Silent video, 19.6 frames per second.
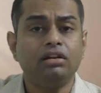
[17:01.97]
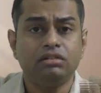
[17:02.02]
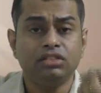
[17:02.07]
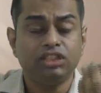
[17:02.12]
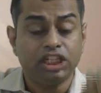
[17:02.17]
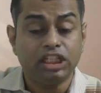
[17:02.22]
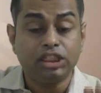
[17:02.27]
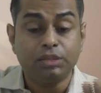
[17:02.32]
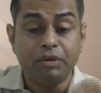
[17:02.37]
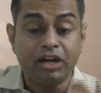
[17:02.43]

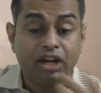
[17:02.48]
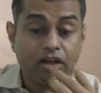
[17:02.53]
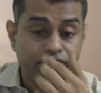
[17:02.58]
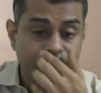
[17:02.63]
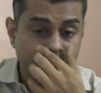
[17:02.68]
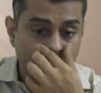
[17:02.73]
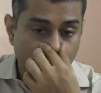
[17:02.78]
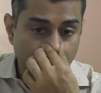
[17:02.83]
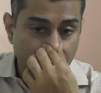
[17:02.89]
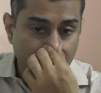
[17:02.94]
judgment of
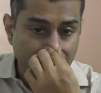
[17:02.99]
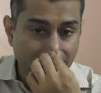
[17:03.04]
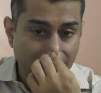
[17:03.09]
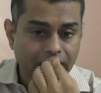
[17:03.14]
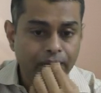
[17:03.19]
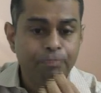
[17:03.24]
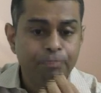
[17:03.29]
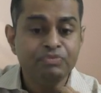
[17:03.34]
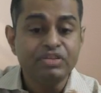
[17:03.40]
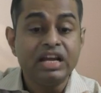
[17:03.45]
the
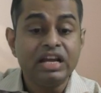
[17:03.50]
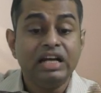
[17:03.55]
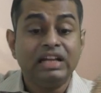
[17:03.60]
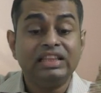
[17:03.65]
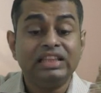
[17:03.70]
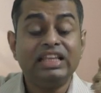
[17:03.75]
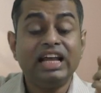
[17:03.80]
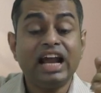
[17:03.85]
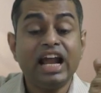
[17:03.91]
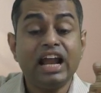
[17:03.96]
auditor,
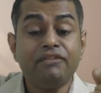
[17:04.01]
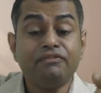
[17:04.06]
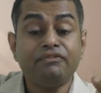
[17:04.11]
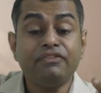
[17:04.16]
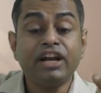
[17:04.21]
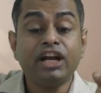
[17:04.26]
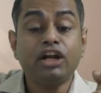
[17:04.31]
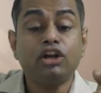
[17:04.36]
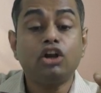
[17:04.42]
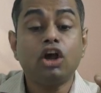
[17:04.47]
the
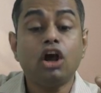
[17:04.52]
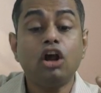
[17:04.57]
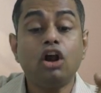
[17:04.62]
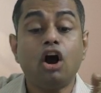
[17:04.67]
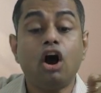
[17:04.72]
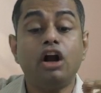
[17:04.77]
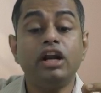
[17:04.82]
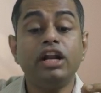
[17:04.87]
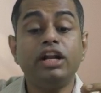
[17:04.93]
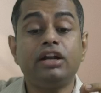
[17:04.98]
effect on
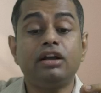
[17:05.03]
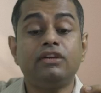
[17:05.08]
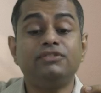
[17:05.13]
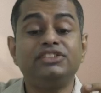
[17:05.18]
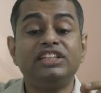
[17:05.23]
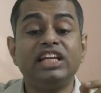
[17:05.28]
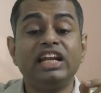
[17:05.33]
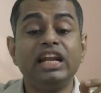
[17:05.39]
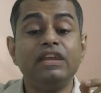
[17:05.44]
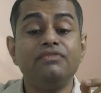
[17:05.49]
audit of
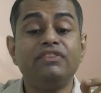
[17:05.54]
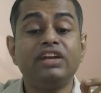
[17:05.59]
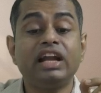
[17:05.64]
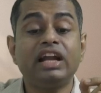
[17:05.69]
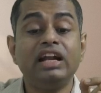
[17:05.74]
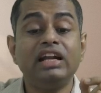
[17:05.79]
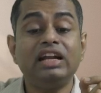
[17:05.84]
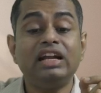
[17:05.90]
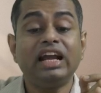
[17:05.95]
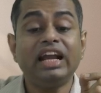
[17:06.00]

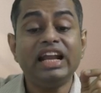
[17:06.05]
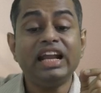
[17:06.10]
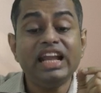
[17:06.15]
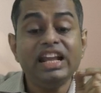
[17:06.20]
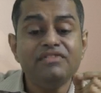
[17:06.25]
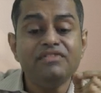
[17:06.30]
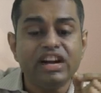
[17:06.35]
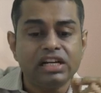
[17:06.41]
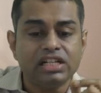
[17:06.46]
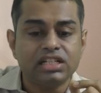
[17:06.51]
significant
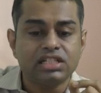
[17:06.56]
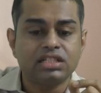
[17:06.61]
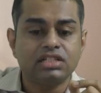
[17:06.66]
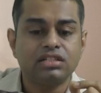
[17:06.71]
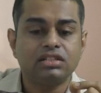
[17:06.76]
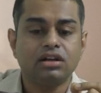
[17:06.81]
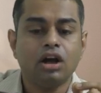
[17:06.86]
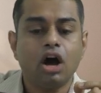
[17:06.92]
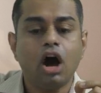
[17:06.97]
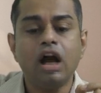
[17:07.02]

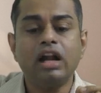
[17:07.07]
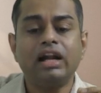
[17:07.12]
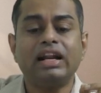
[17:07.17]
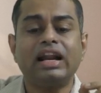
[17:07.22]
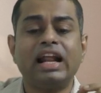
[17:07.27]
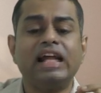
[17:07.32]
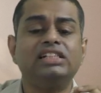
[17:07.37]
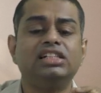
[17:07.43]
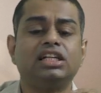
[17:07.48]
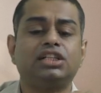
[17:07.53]
events or
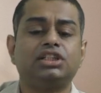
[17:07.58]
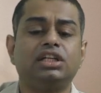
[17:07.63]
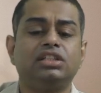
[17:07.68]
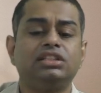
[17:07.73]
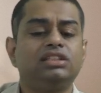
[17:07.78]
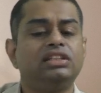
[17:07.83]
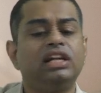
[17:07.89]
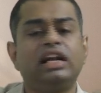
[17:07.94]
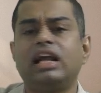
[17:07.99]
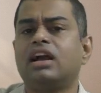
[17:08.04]

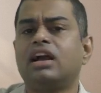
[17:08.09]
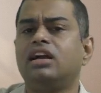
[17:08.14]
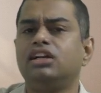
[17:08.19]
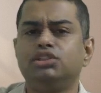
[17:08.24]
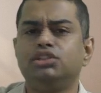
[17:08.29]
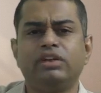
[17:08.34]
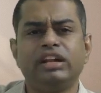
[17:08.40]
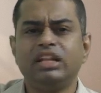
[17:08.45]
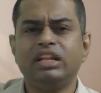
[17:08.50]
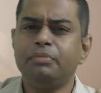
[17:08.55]
transactions that occurred
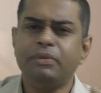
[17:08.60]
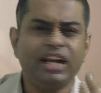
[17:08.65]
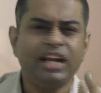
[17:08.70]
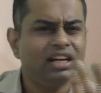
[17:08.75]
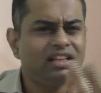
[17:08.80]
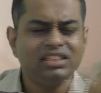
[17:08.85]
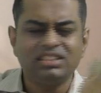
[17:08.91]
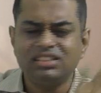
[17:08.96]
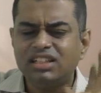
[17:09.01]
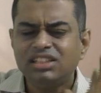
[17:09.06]
during the
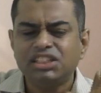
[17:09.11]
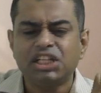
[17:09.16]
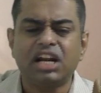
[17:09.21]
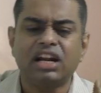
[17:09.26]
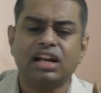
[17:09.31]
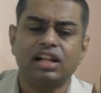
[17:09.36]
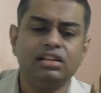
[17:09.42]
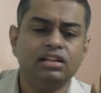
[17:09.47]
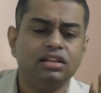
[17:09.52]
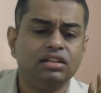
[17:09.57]
period. This is a
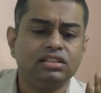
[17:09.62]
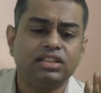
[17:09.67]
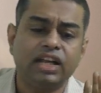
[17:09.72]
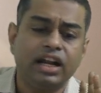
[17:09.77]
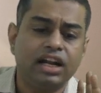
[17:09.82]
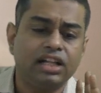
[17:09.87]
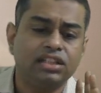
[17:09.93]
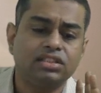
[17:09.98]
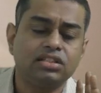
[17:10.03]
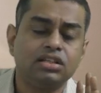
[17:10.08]
general
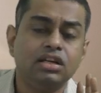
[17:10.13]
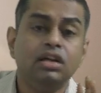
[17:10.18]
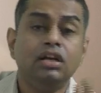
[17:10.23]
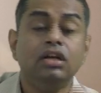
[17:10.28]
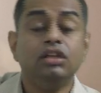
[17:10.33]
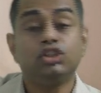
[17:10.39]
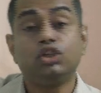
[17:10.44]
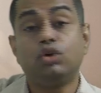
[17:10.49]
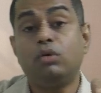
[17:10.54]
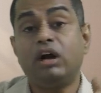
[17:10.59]
sentence.
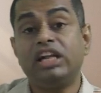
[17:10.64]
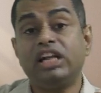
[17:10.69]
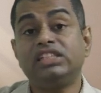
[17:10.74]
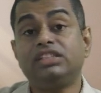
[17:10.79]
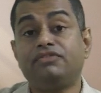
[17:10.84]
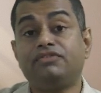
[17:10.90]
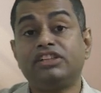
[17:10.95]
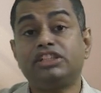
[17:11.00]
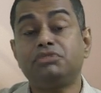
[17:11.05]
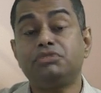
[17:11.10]
So what is
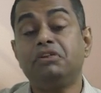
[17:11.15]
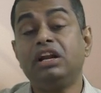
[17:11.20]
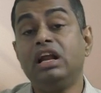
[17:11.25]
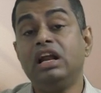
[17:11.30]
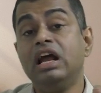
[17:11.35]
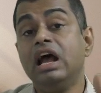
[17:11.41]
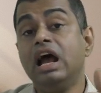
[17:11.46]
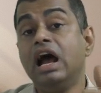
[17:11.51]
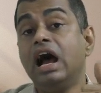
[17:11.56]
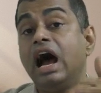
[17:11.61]
the first one?
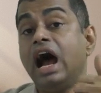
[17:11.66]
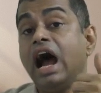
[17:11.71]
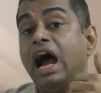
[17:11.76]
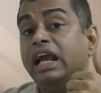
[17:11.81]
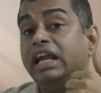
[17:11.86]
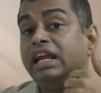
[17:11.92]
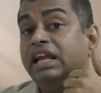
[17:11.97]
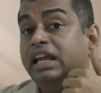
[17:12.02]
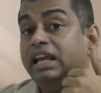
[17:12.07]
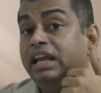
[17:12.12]

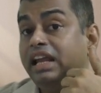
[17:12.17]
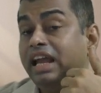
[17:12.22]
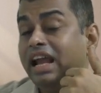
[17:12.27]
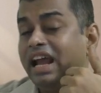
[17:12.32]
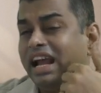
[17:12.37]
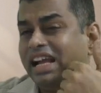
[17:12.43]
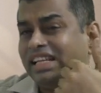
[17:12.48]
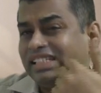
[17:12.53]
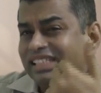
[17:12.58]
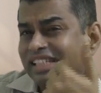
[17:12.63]
High
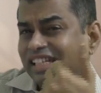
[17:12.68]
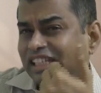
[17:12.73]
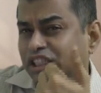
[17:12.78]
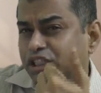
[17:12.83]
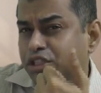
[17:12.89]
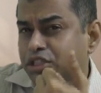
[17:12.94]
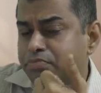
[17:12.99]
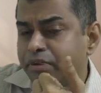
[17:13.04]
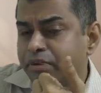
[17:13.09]
assessed